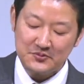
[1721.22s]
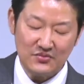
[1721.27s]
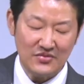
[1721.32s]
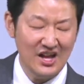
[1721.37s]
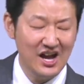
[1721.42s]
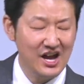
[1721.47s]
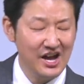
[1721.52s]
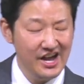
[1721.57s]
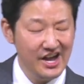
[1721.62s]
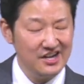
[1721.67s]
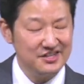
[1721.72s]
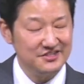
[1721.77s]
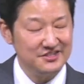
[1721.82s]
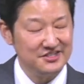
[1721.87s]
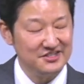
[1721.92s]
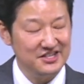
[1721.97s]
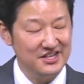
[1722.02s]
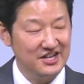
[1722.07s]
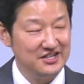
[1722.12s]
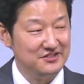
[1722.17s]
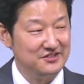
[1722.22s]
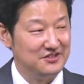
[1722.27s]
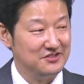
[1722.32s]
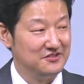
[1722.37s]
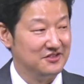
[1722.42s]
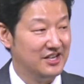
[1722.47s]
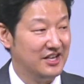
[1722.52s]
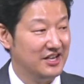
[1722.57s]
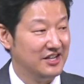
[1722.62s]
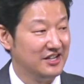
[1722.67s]
I exercised
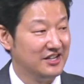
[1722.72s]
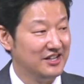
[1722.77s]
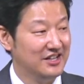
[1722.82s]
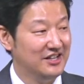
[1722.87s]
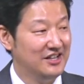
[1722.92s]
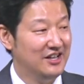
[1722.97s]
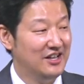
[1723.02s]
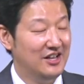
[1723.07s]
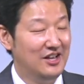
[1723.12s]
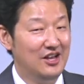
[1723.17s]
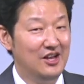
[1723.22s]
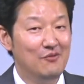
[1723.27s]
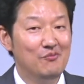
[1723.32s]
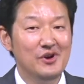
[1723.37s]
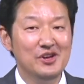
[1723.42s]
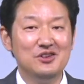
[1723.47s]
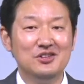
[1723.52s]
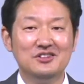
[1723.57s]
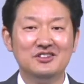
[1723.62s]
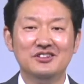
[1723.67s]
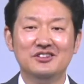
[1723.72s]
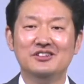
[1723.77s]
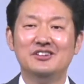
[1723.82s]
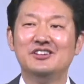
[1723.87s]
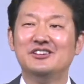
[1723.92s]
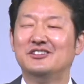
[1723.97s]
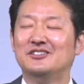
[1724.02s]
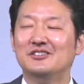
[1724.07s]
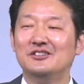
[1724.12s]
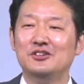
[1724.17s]
today. But you
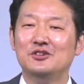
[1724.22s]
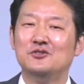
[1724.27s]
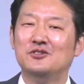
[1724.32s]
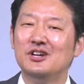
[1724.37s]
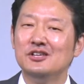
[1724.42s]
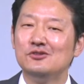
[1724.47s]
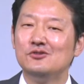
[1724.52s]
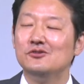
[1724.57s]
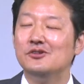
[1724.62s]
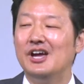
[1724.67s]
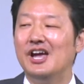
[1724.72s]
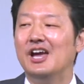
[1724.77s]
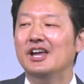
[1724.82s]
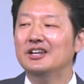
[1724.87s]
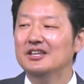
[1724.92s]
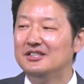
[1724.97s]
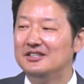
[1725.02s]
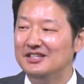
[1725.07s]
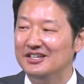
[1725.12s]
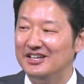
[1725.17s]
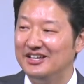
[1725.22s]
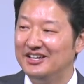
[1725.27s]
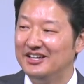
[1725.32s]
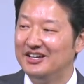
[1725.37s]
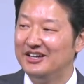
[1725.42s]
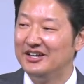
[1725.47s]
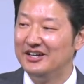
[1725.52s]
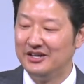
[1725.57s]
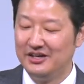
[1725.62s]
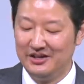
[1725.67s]
didn't do anything.
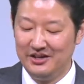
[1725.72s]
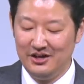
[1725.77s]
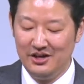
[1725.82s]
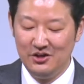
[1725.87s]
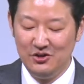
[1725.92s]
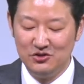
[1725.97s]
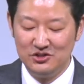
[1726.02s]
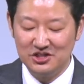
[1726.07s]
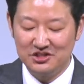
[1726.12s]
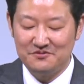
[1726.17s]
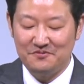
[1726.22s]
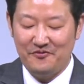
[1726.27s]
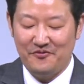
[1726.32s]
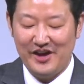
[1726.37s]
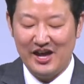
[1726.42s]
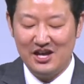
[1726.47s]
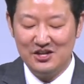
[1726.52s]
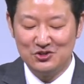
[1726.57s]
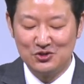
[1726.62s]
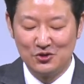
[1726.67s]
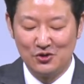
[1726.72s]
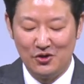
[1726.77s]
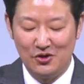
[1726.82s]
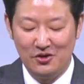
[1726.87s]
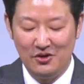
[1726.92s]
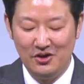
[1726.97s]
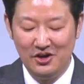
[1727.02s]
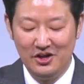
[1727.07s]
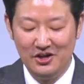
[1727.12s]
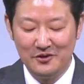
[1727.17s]
Wow. You just fed your,
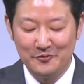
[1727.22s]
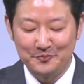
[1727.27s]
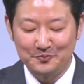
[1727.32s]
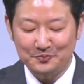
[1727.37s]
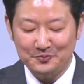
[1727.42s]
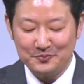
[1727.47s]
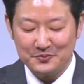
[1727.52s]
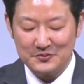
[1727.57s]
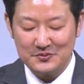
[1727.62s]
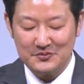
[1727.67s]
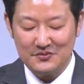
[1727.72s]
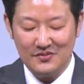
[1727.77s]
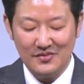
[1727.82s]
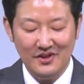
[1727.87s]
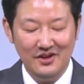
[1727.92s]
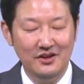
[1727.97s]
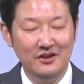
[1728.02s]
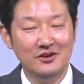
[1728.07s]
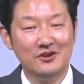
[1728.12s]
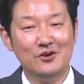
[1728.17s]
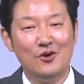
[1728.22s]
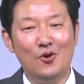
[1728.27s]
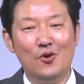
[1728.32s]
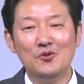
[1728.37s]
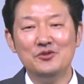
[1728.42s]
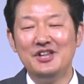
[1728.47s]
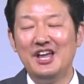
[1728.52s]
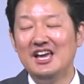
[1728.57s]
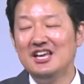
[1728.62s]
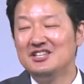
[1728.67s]
you know, old
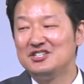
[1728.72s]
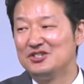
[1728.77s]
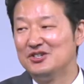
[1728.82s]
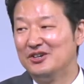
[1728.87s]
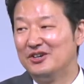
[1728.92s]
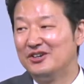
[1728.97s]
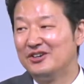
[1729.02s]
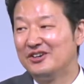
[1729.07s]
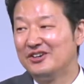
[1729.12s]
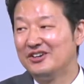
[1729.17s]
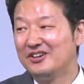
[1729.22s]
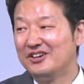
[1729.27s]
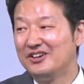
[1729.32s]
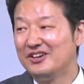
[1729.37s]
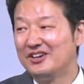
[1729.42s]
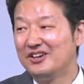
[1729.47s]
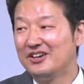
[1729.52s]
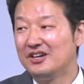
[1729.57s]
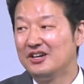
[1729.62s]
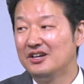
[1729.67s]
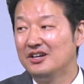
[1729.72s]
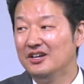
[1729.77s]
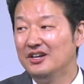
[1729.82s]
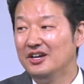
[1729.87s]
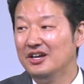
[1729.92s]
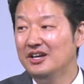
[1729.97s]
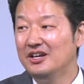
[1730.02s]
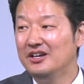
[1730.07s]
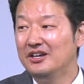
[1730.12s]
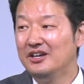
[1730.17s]
nature,
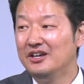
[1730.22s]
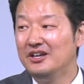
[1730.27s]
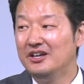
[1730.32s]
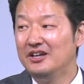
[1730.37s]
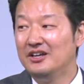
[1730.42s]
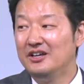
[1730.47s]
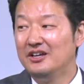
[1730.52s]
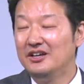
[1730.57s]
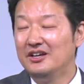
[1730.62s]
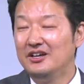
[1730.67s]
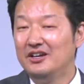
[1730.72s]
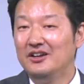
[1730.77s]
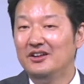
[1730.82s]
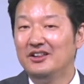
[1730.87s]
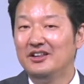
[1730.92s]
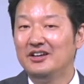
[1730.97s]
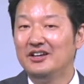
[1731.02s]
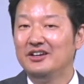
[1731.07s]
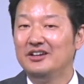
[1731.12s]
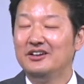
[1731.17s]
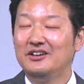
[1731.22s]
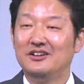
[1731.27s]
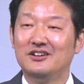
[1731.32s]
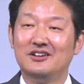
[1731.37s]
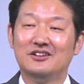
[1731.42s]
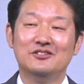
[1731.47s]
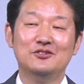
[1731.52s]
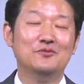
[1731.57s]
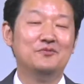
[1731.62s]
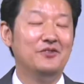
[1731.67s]
right? You're like,
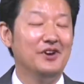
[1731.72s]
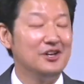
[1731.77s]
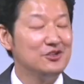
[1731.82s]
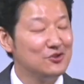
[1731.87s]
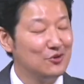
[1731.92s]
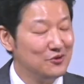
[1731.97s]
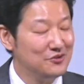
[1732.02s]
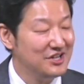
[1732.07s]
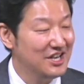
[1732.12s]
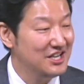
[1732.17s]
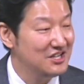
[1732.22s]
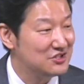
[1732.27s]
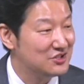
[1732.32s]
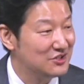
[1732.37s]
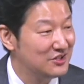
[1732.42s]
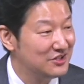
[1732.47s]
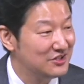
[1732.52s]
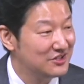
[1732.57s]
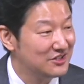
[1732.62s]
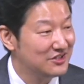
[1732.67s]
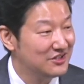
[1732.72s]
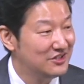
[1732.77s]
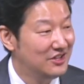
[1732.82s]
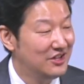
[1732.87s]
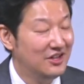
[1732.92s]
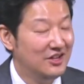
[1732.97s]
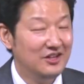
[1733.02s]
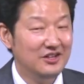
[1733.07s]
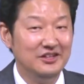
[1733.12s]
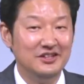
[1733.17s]
you fed your old nature.
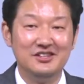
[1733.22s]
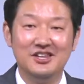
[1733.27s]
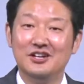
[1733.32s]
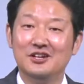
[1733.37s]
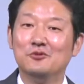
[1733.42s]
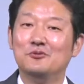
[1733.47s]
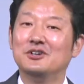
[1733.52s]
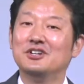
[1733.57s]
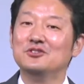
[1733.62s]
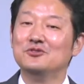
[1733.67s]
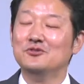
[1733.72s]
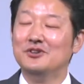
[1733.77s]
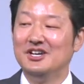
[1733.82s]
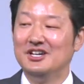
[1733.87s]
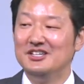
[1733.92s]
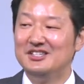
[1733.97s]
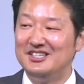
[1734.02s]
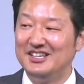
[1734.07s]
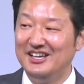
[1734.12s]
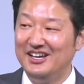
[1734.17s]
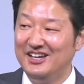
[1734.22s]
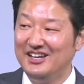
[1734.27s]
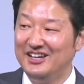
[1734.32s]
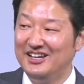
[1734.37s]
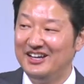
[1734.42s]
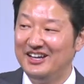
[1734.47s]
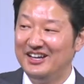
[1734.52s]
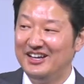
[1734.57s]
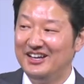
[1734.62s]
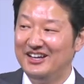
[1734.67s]
You didn't want to do anything,
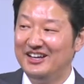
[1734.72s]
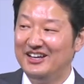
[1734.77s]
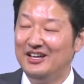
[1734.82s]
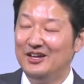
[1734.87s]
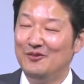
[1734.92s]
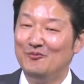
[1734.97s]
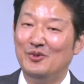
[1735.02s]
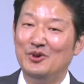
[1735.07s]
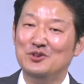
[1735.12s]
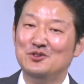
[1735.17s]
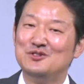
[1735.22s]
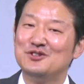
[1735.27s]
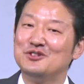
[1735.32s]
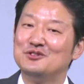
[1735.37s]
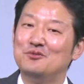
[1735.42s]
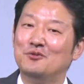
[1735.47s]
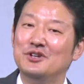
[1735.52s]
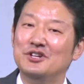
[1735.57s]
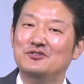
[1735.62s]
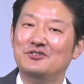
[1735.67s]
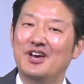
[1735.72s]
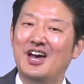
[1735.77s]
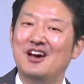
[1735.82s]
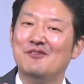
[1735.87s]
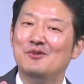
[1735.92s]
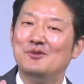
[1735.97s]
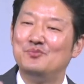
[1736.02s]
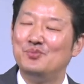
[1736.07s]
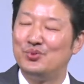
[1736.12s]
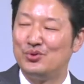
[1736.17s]
but you just wanted to have a
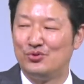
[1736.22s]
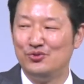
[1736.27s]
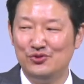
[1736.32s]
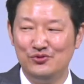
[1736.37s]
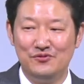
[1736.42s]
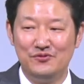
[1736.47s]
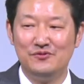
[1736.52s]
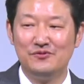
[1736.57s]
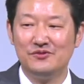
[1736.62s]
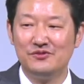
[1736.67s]
proof.